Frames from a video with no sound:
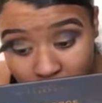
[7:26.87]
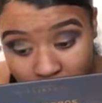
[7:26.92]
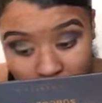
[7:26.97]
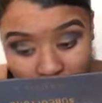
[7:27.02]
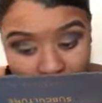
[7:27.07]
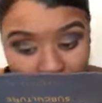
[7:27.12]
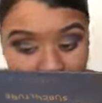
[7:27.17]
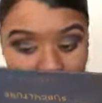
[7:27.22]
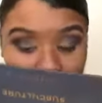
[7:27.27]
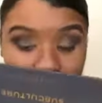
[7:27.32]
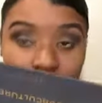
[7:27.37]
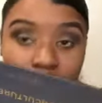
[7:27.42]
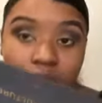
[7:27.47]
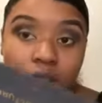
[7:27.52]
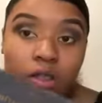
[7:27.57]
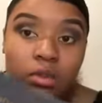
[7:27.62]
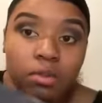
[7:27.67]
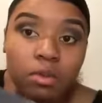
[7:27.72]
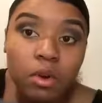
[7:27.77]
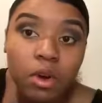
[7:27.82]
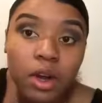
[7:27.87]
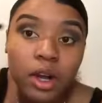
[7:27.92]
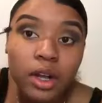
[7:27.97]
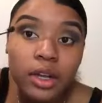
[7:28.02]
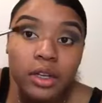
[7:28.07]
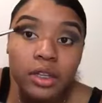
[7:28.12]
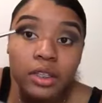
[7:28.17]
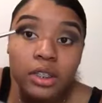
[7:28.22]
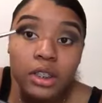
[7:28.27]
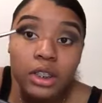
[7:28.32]
I'm gonna just take some more
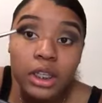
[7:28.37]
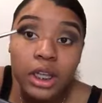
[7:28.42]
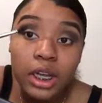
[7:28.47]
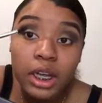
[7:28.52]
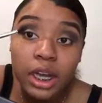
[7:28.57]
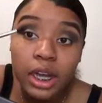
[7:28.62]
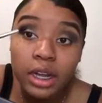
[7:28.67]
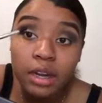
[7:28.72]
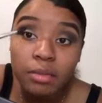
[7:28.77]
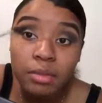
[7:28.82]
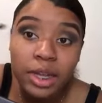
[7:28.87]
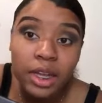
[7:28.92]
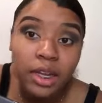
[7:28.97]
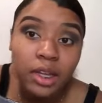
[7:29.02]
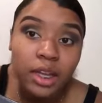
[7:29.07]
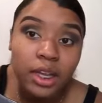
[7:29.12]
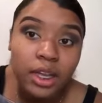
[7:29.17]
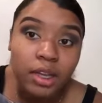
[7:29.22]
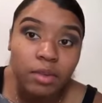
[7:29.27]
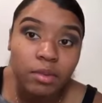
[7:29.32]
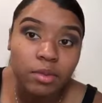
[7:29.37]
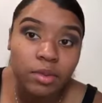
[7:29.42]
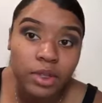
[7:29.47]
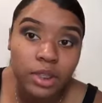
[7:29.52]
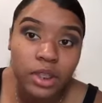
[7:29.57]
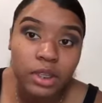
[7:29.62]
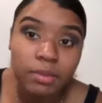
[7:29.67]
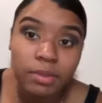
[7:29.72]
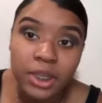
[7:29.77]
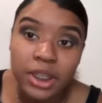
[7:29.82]
you see that kind of made it like a
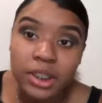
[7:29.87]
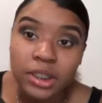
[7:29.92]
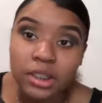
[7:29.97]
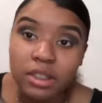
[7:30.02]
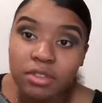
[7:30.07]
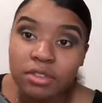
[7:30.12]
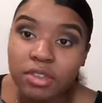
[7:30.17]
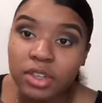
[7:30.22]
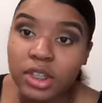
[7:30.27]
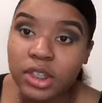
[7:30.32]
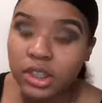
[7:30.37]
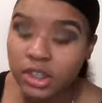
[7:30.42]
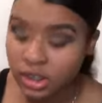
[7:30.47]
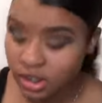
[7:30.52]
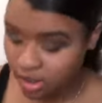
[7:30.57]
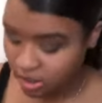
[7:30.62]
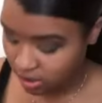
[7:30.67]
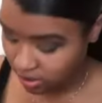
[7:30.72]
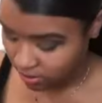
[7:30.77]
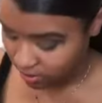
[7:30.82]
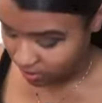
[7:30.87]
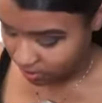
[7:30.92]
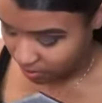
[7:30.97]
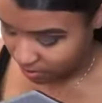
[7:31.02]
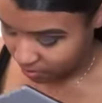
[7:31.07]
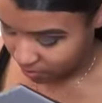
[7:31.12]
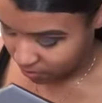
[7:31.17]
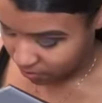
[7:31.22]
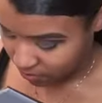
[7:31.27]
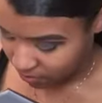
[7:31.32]
really big difference
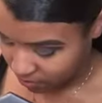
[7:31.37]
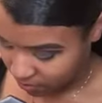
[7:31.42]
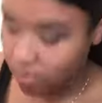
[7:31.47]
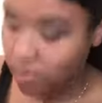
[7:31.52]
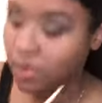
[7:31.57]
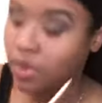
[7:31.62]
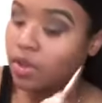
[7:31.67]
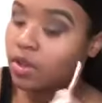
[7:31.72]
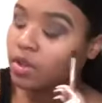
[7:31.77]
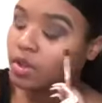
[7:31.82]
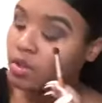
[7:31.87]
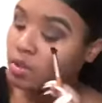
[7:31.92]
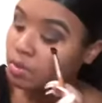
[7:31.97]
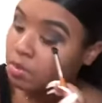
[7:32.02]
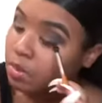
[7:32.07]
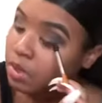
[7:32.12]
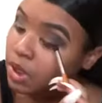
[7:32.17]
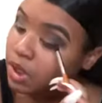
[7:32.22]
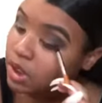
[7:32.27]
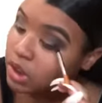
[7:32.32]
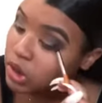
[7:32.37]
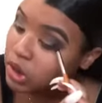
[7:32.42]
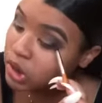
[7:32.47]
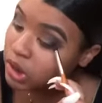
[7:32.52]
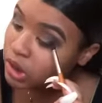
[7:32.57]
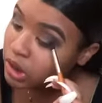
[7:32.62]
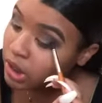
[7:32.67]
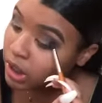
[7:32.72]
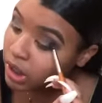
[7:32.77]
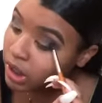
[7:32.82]
but you
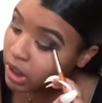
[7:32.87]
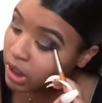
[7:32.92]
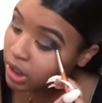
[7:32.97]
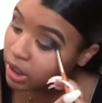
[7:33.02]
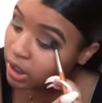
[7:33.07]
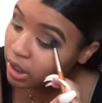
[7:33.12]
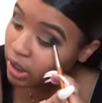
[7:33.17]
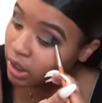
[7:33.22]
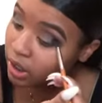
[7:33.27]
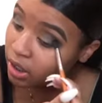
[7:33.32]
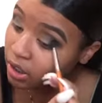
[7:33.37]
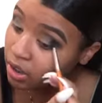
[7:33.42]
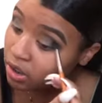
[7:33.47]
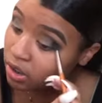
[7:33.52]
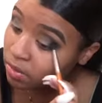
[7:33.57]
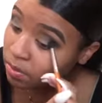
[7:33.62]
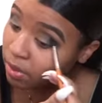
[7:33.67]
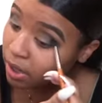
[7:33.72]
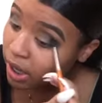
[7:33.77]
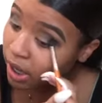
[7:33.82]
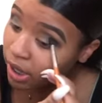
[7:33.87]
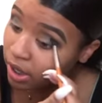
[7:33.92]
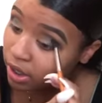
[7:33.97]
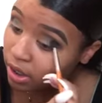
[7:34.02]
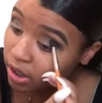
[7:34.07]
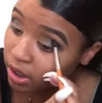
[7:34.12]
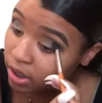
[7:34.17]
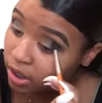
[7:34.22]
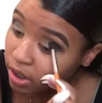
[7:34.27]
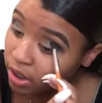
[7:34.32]
just take it and I kind of just pat
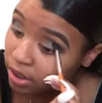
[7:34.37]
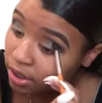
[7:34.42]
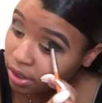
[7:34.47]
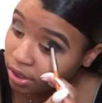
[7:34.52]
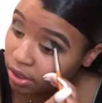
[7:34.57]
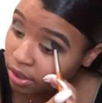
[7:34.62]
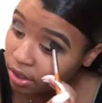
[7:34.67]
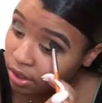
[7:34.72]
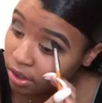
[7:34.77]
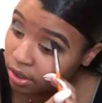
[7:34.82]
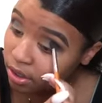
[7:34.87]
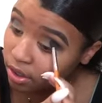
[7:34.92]
it in there